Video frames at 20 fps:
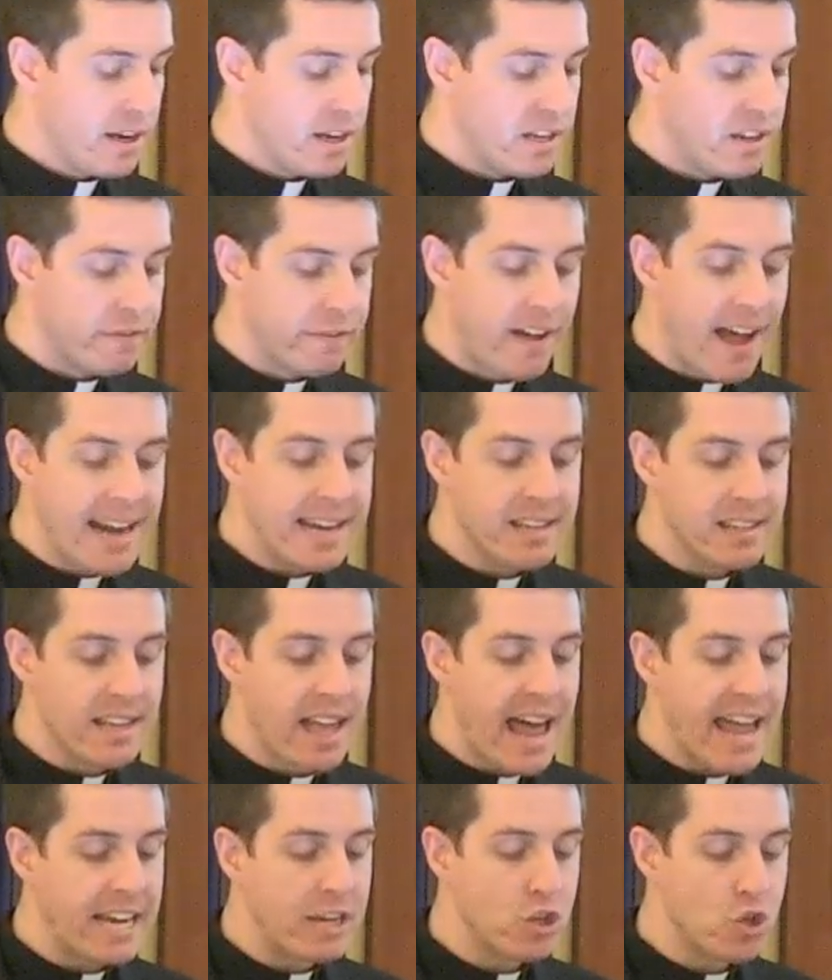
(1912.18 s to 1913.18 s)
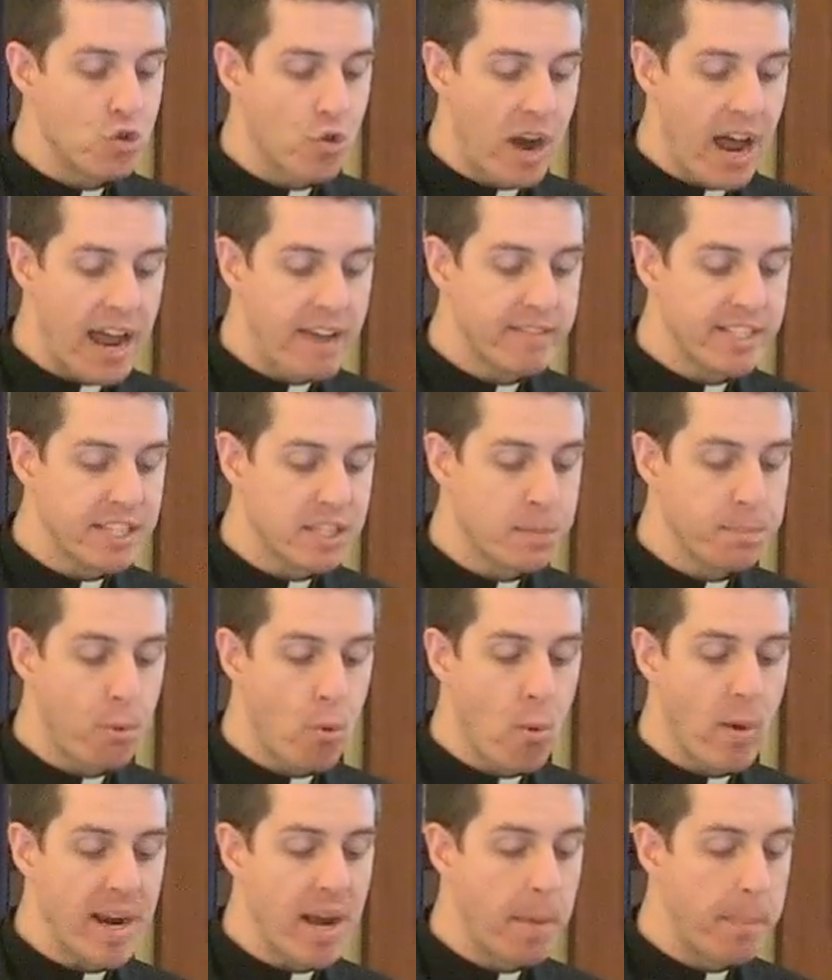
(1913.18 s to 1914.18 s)
divine light drives its
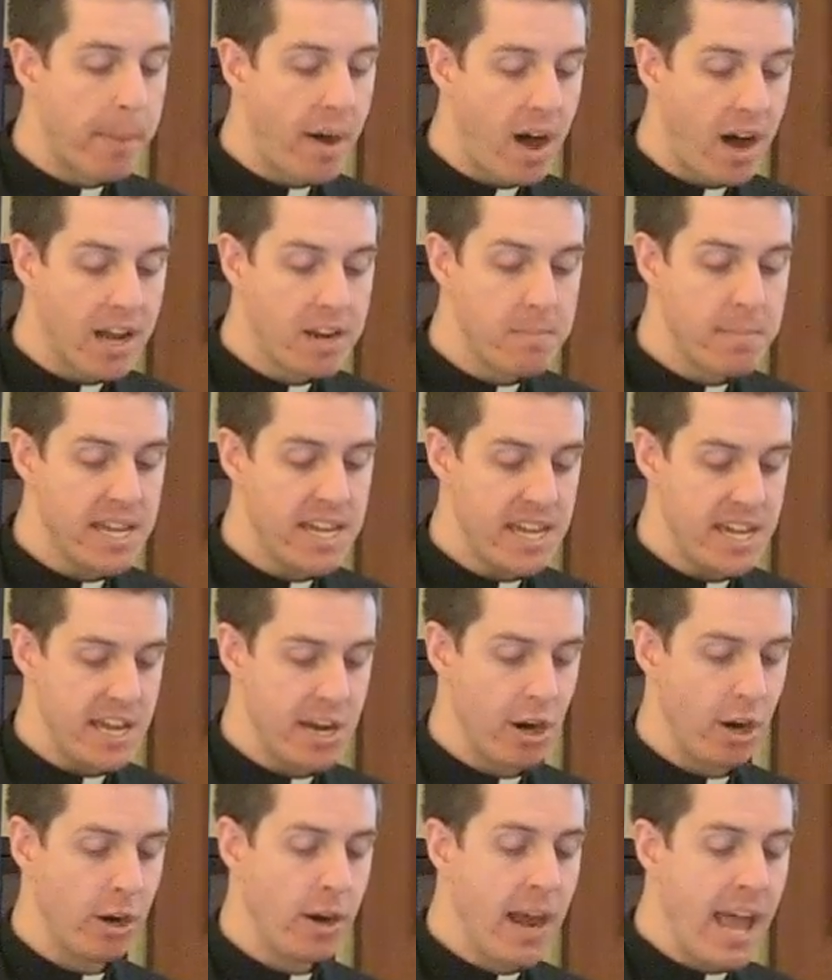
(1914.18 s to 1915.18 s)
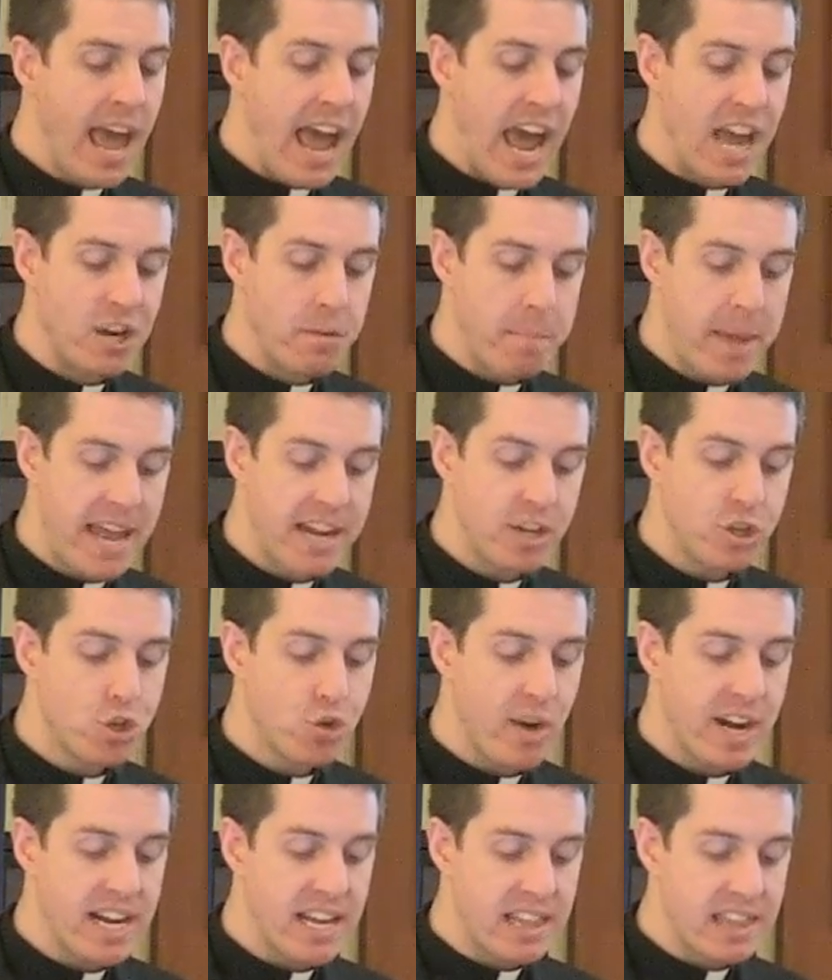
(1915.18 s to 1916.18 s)
point upon me here, and
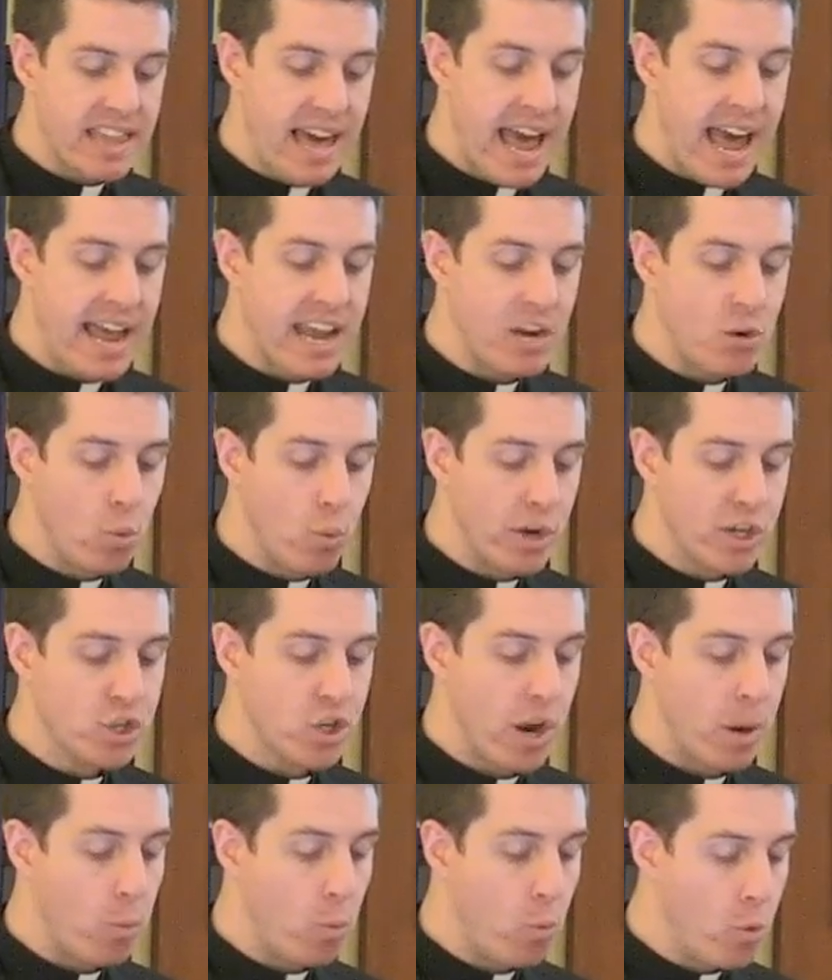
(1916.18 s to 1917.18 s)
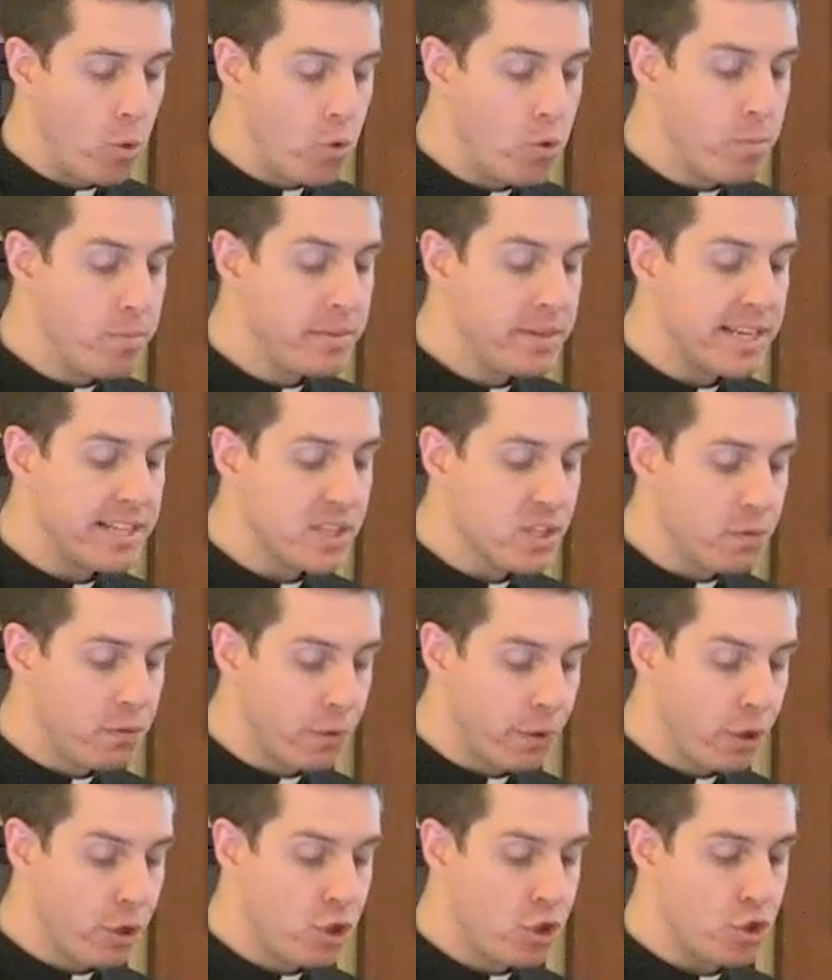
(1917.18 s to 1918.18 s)
penetrating that in which I'm wombed, its
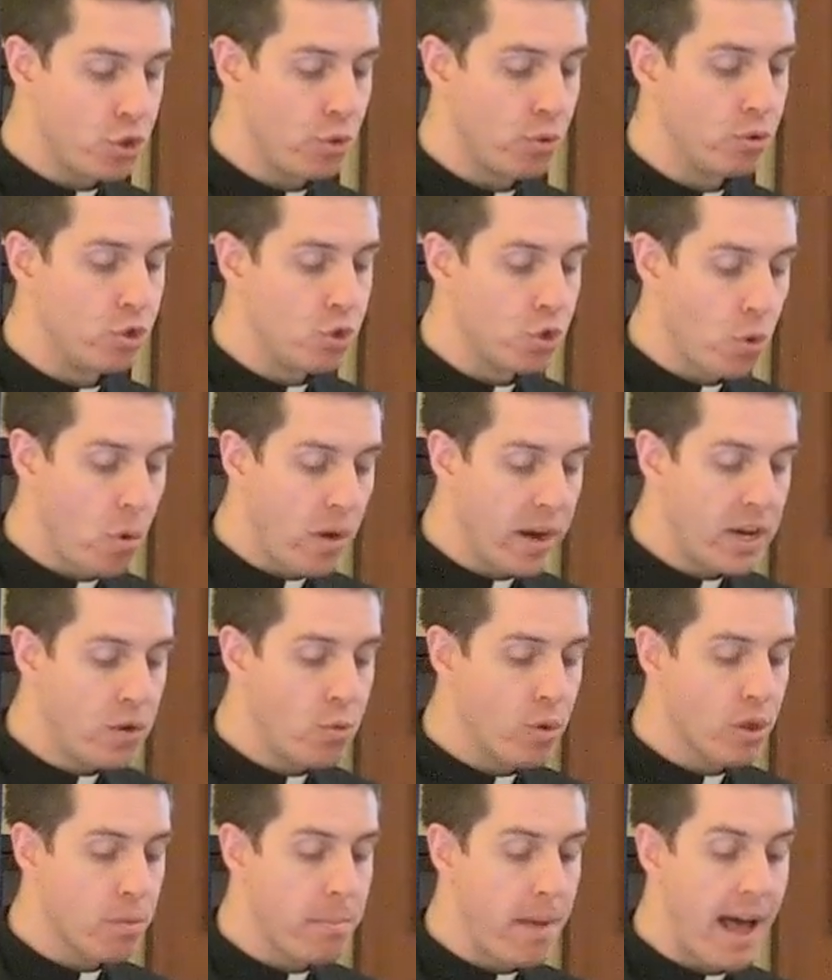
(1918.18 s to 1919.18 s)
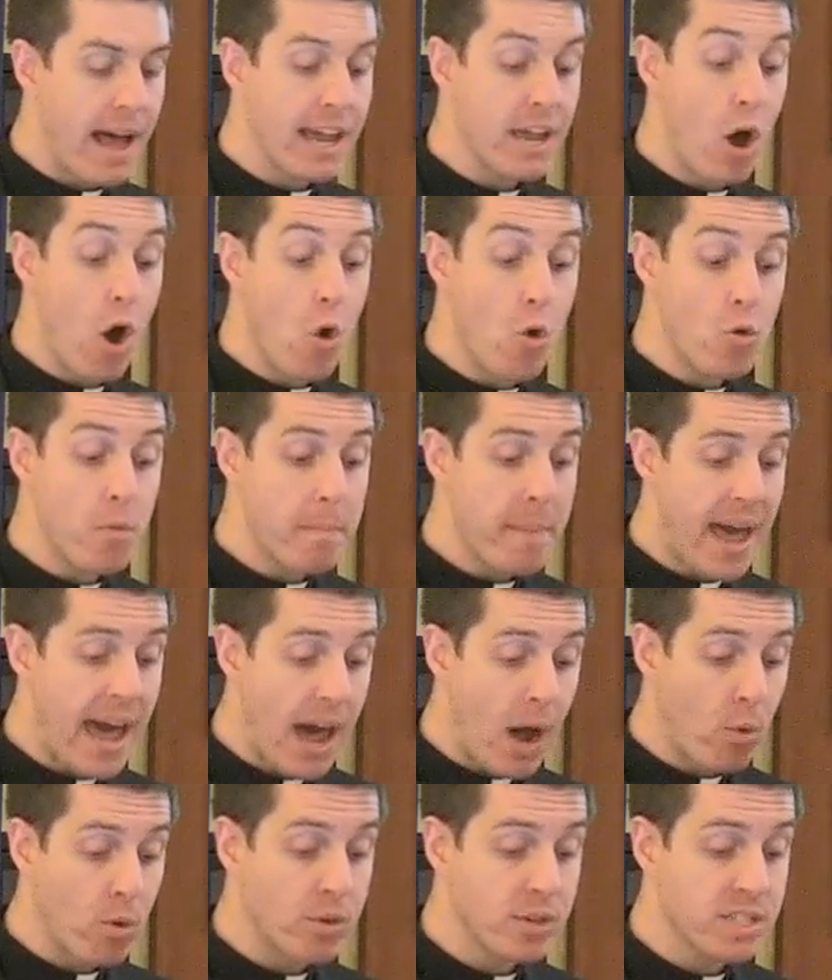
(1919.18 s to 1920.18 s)
virtue, joined with my own
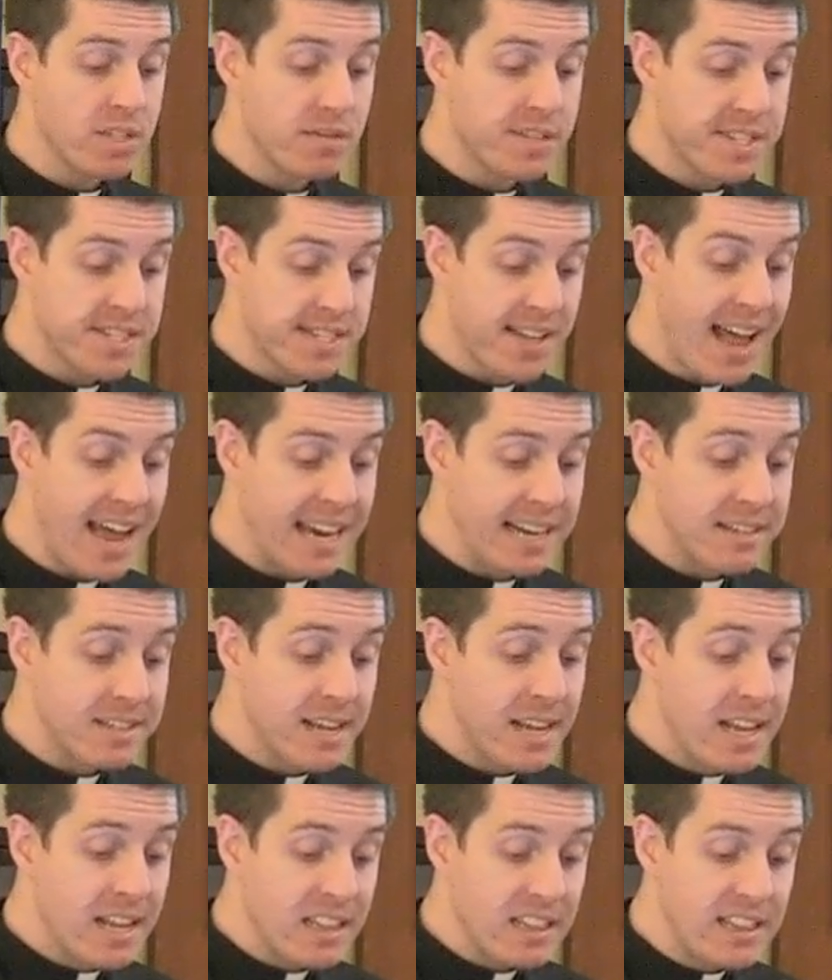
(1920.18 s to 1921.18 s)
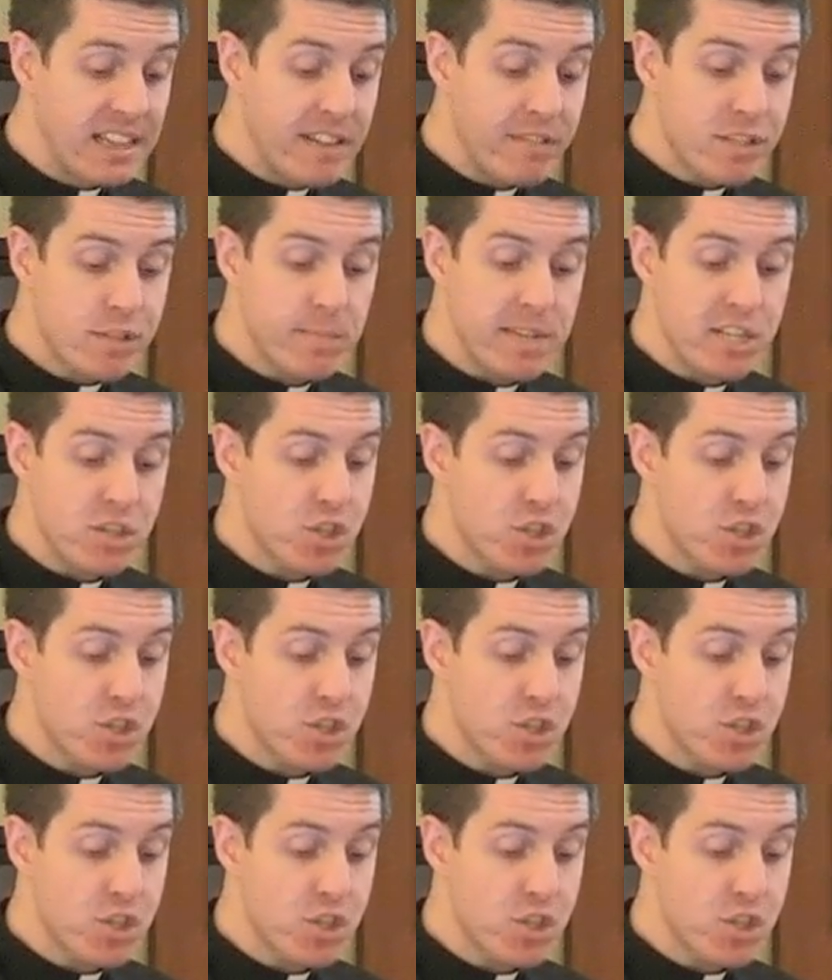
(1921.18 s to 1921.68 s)
powers of sight, lifts me